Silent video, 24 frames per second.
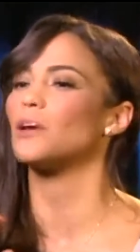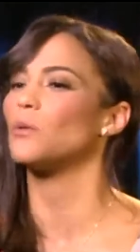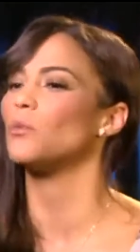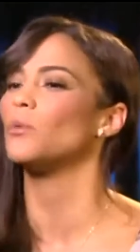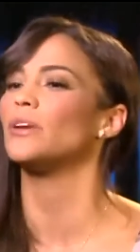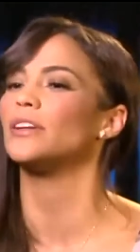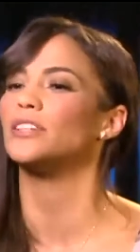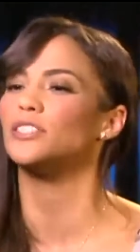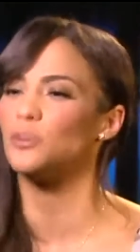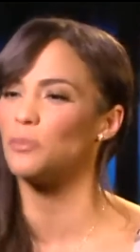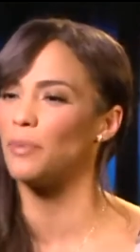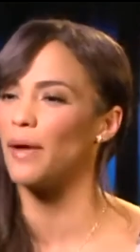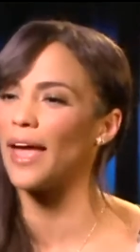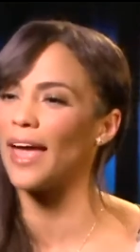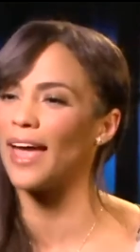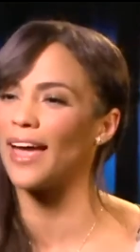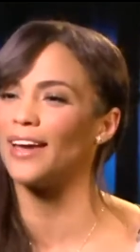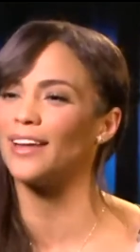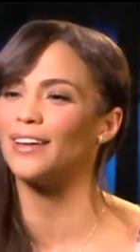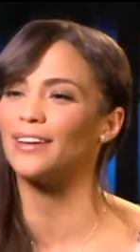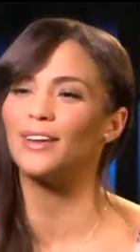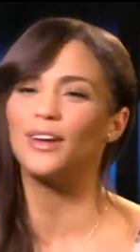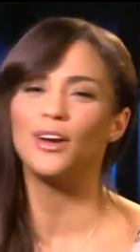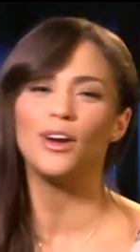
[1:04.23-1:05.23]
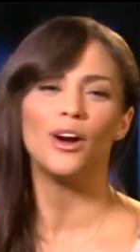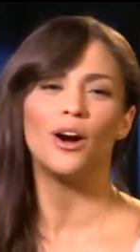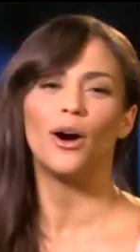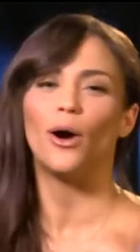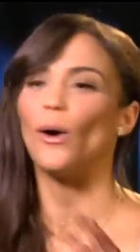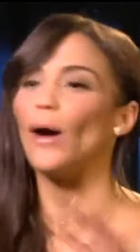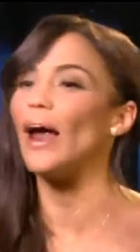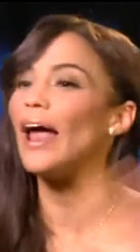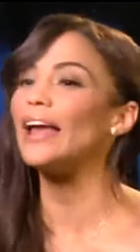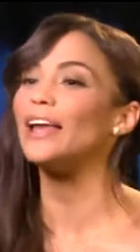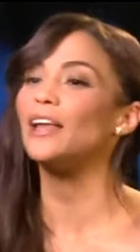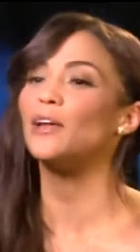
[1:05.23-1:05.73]
to someone in Japan
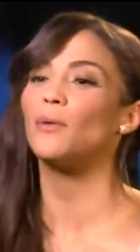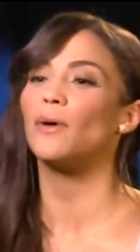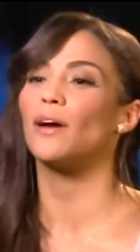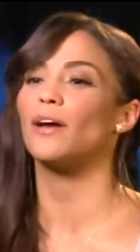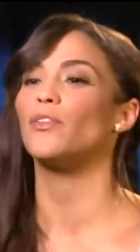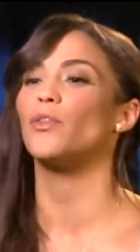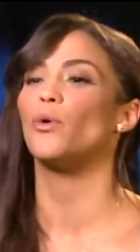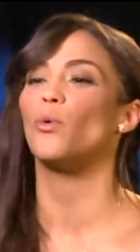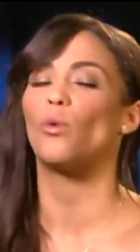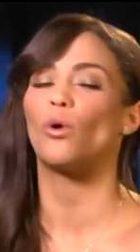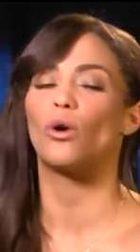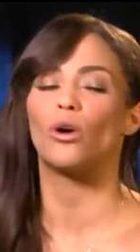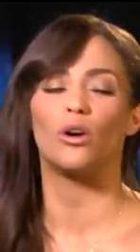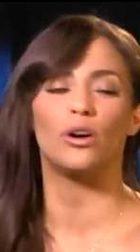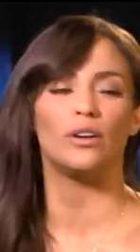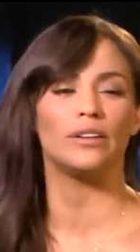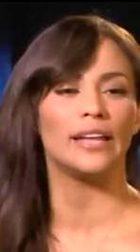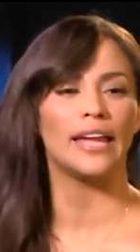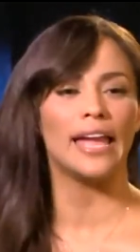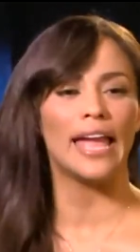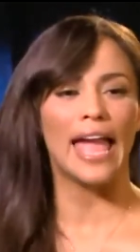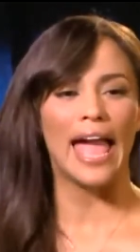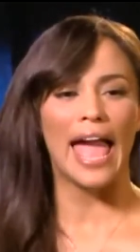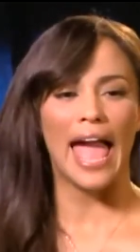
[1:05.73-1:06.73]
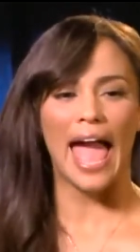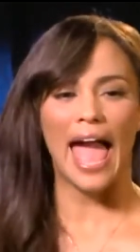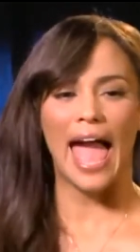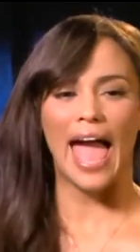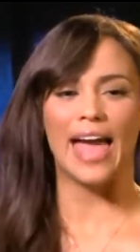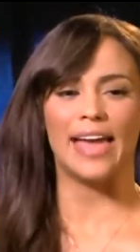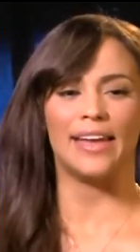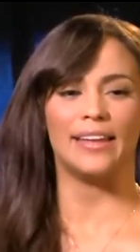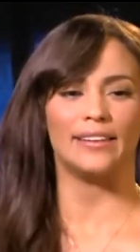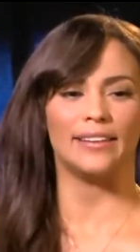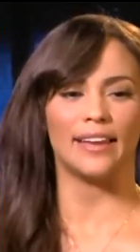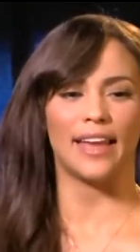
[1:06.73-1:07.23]
or anywhere in the world
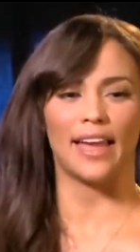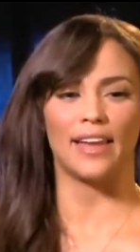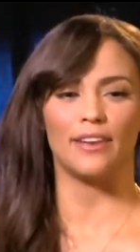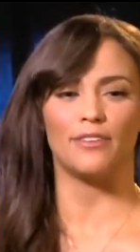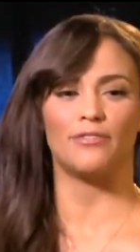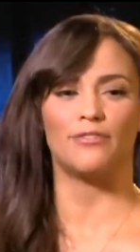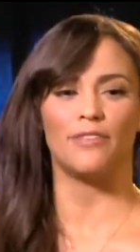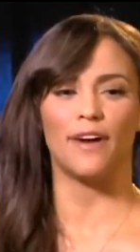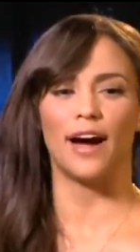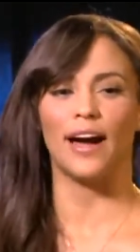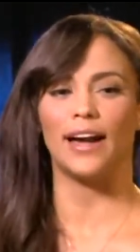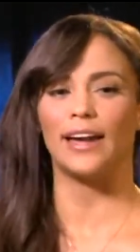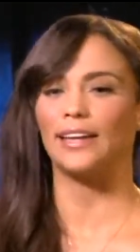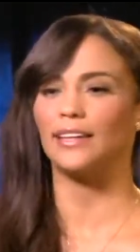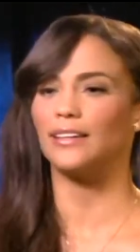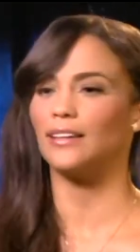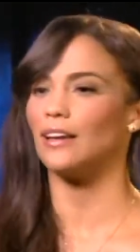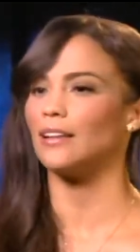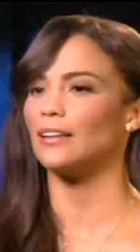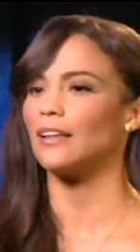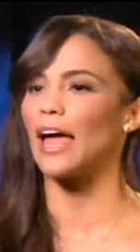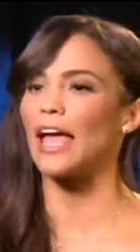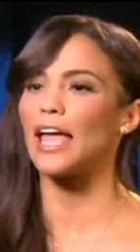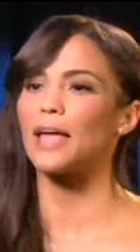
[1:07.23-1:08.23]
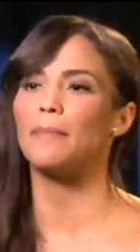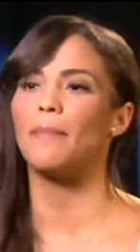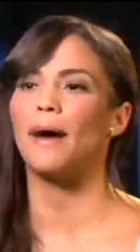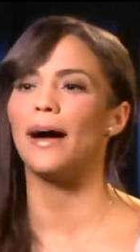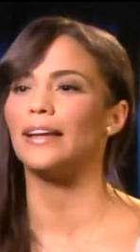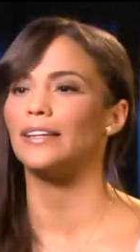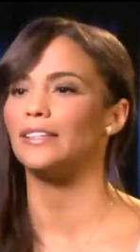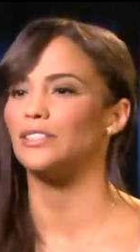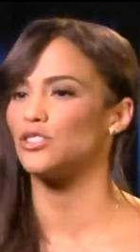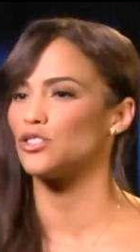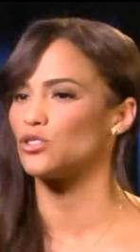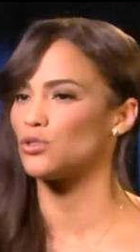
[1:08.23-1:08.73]
and, and find
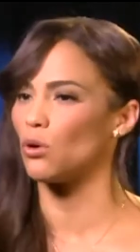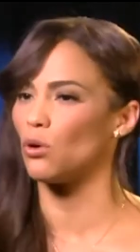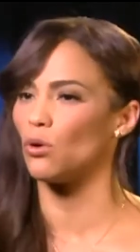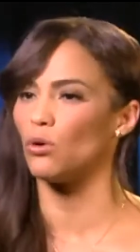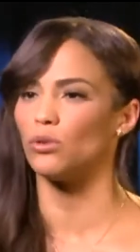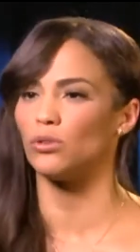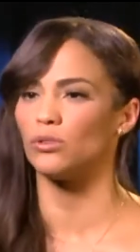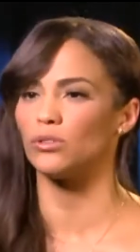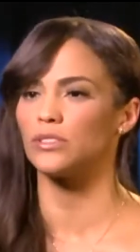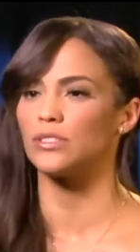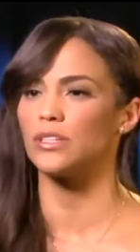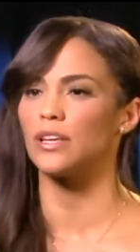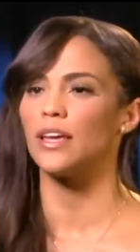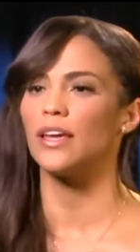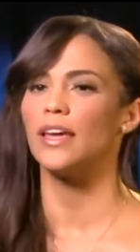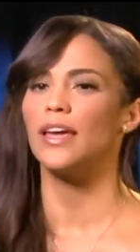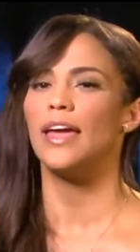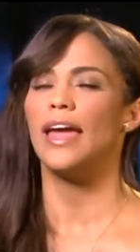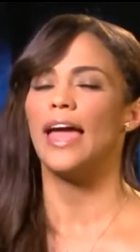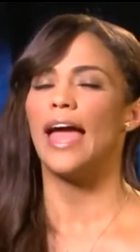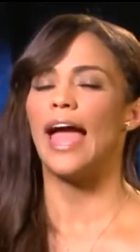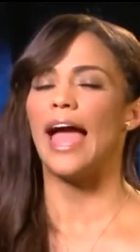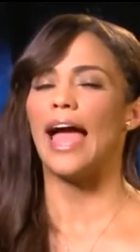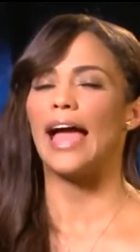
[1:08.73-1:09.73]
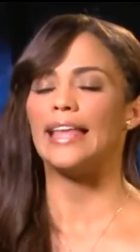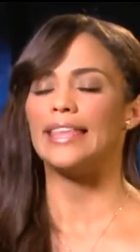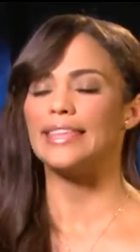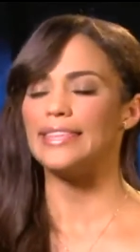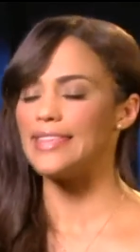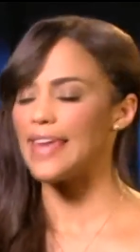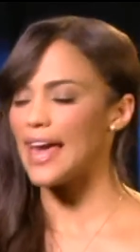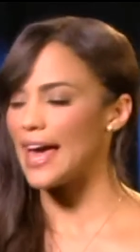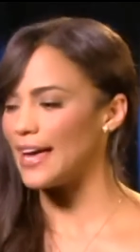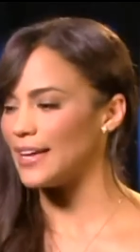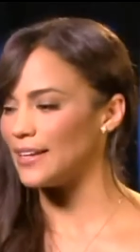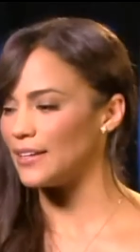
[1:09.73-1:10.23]
like-minded souls
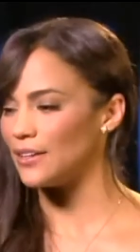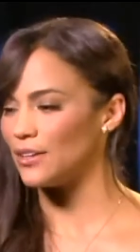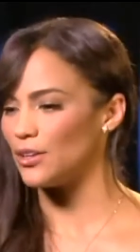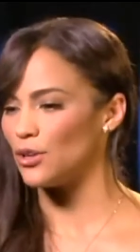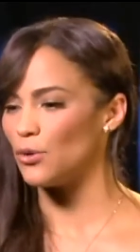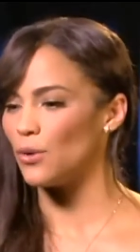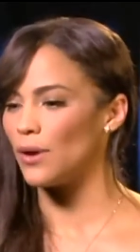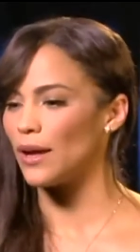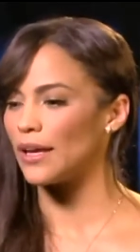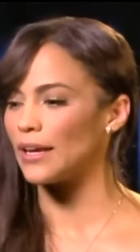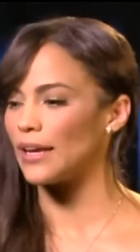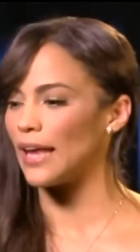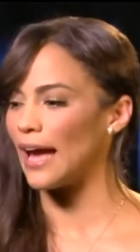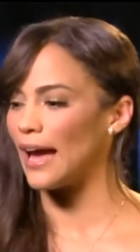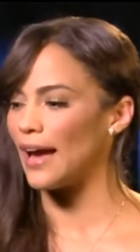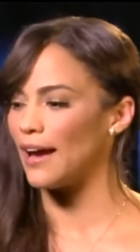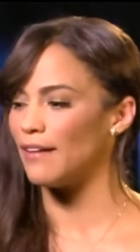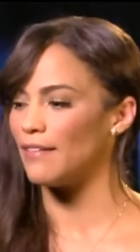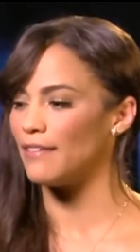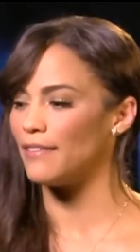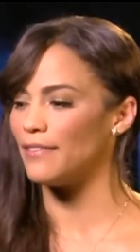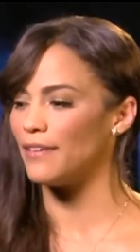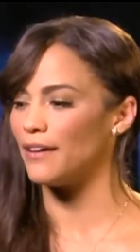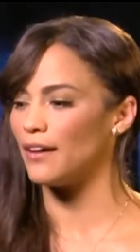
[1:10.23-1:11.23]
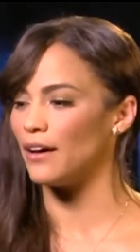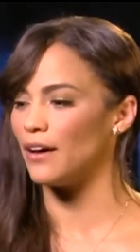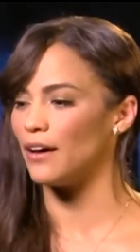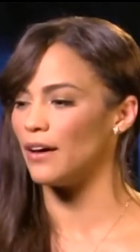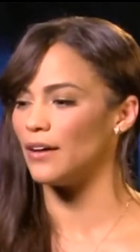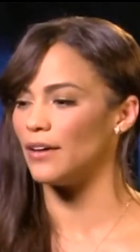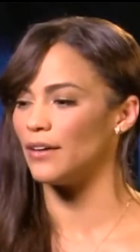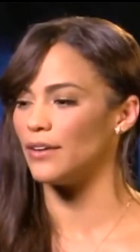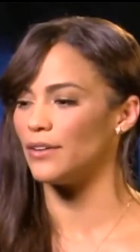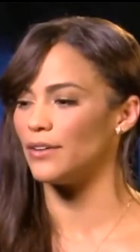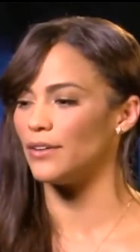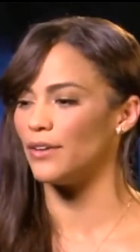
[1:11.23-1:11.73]
and yet you can have
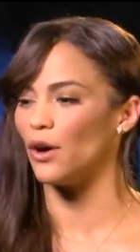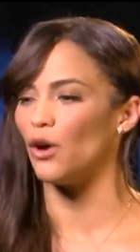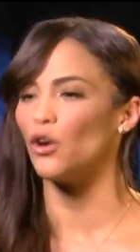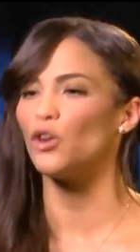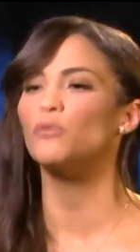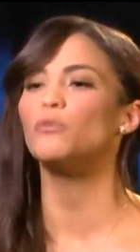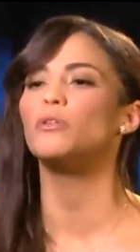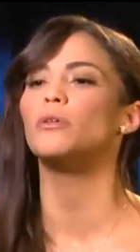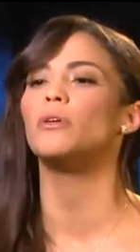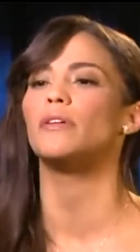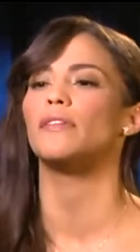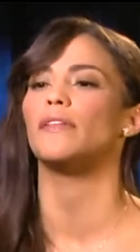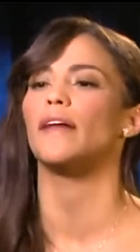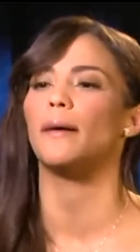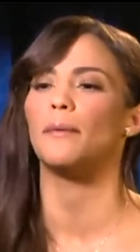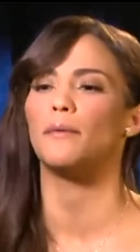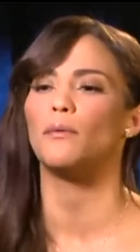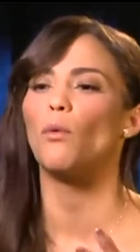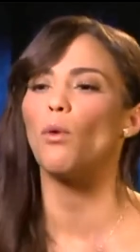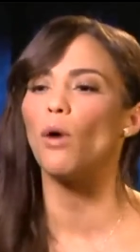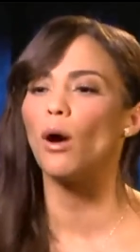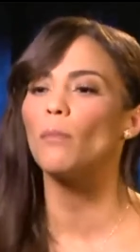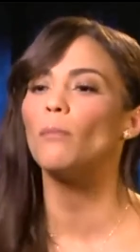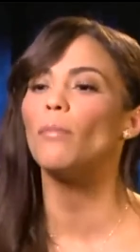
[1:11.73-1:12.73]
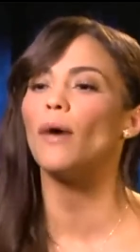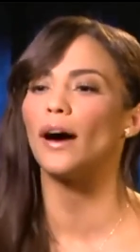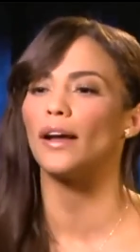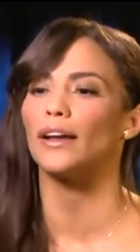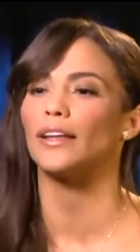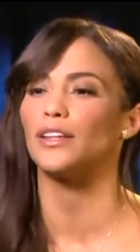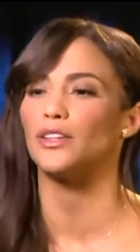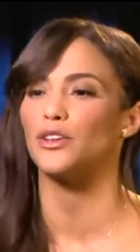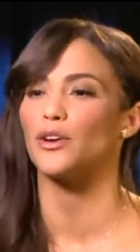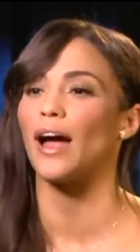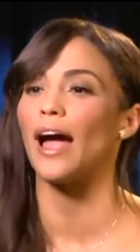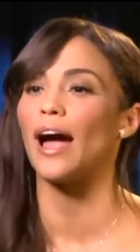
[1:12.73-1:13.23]
a, a, warm
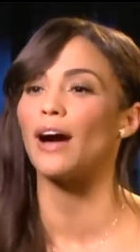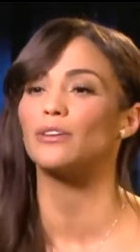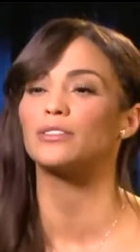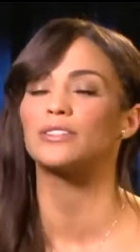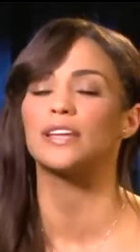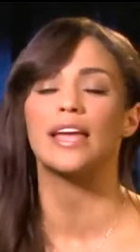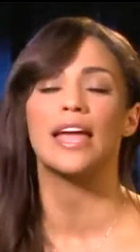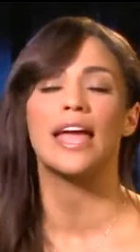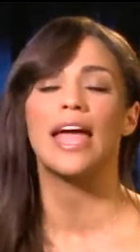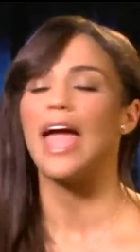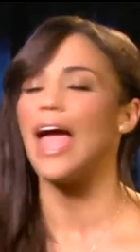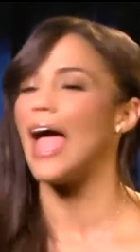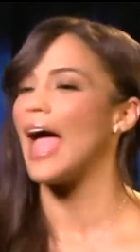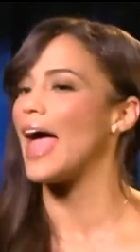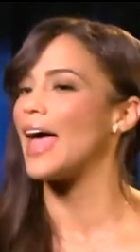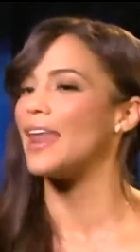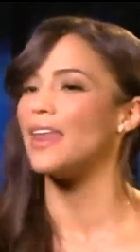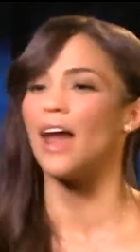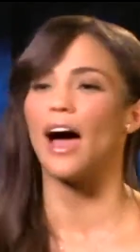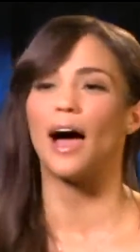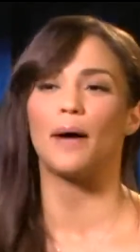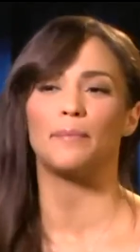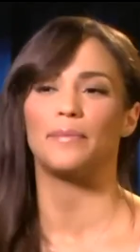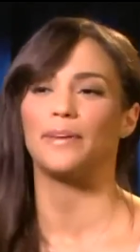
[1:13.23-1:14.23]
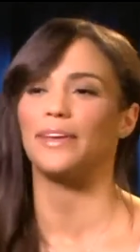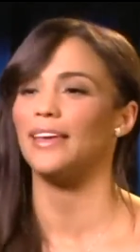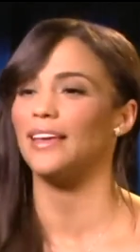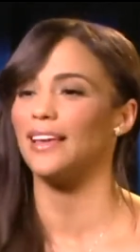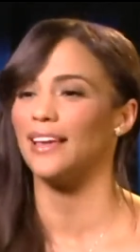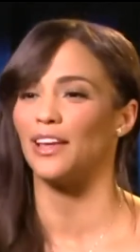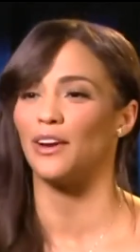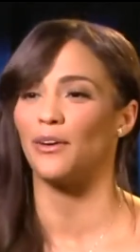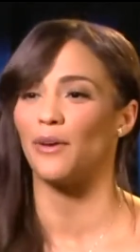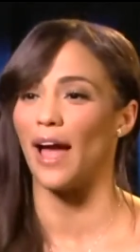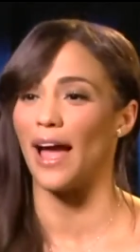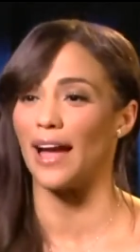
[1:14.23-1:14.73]
body in your house and not
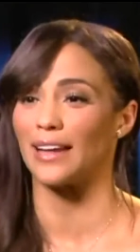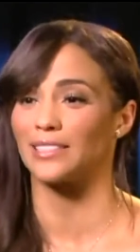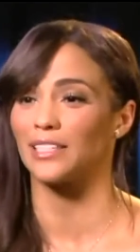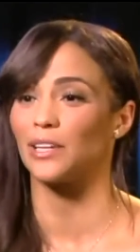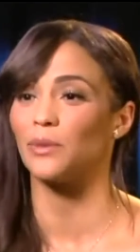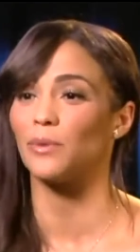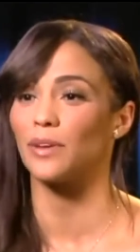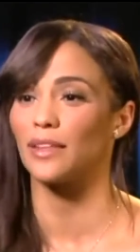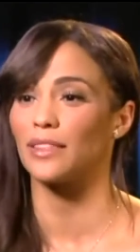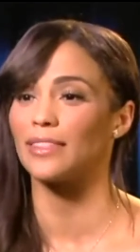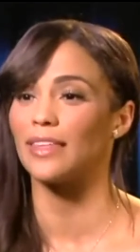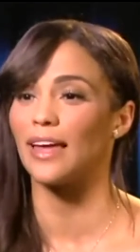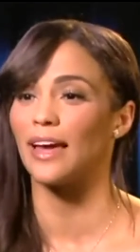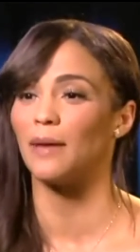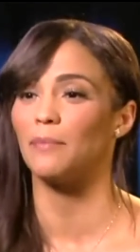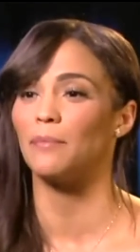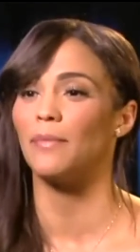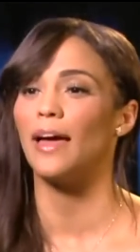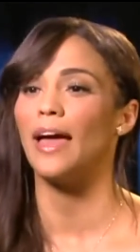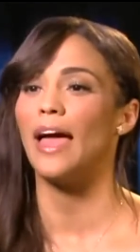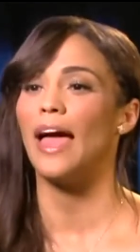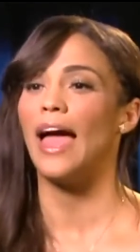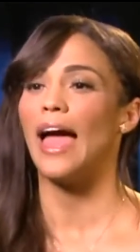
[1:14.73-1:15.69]
be interacting with them